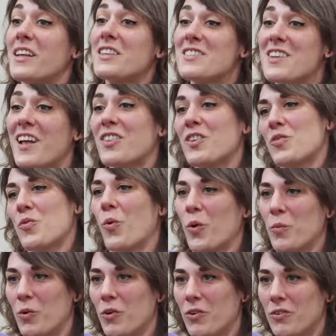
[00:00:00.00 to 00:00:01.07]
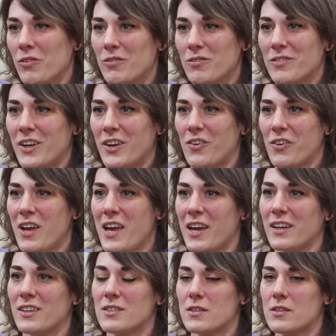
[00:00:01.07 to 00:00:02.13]
That's not the normal, you know,
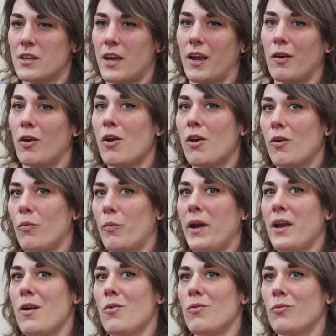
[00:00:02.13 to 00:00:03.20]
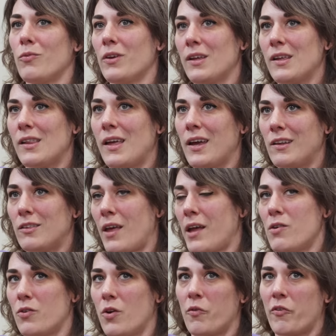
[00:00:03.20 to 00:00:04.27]
case. It's like, we don't really like, I
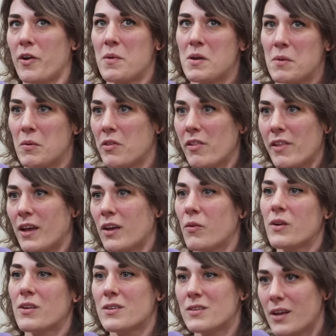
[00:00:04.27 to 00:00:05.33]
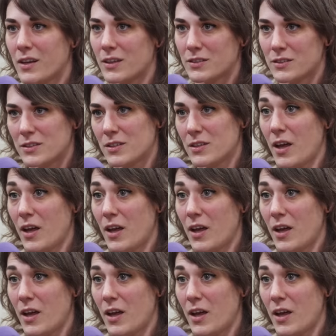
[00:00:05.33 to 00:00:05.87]
don't know very many people that like going to the dentist.